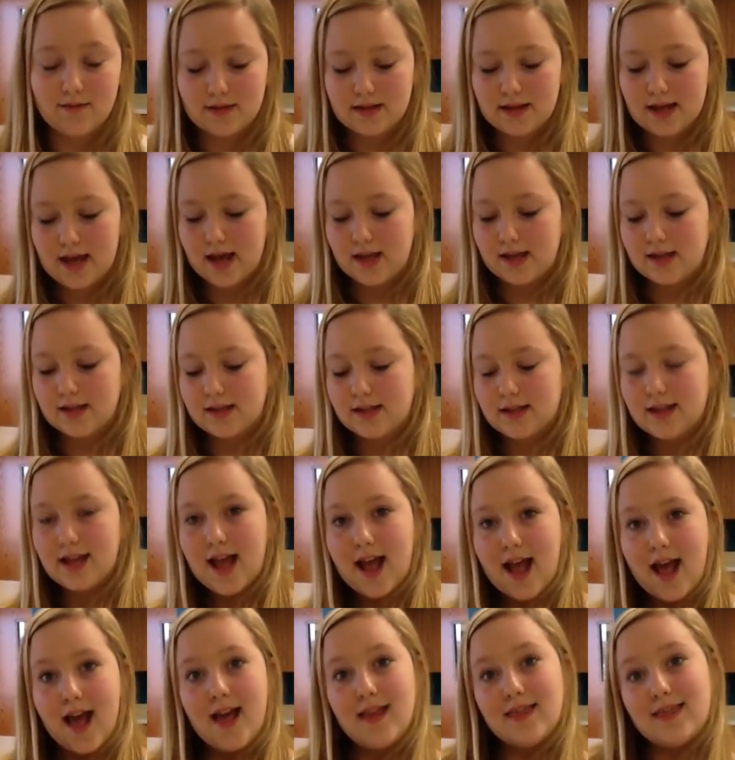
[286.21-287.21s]
6.
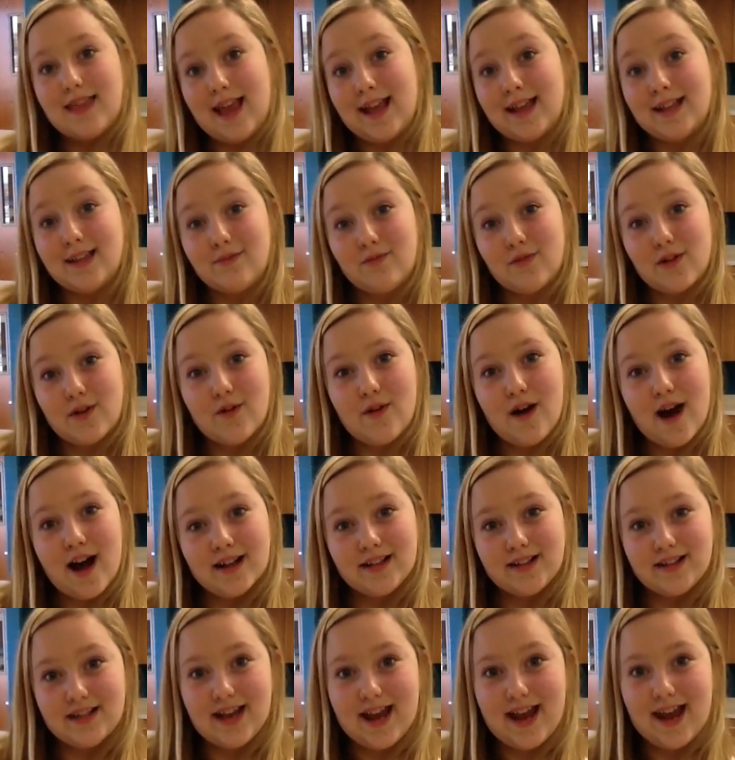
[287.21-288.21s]
Thanks for
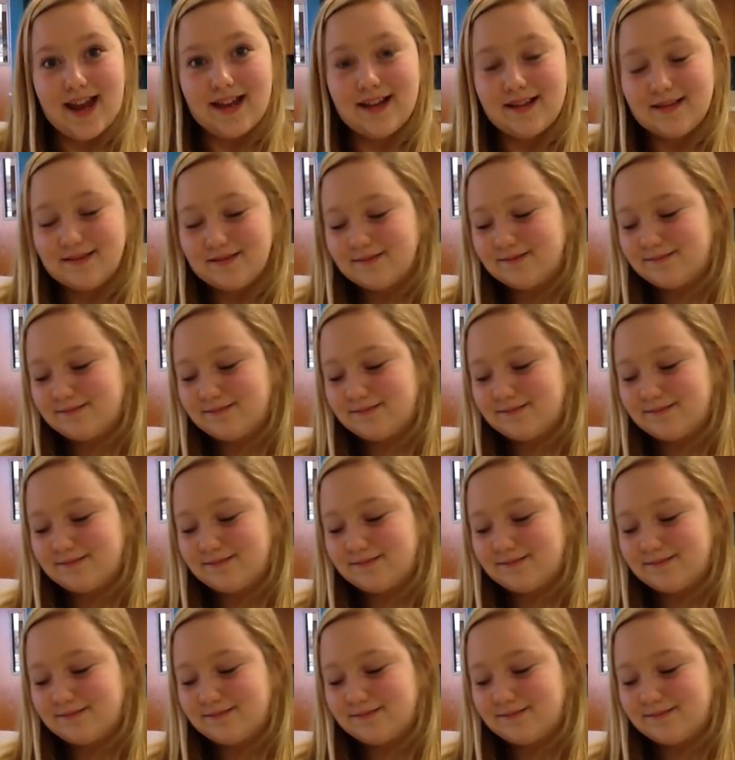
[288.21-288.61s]
watching.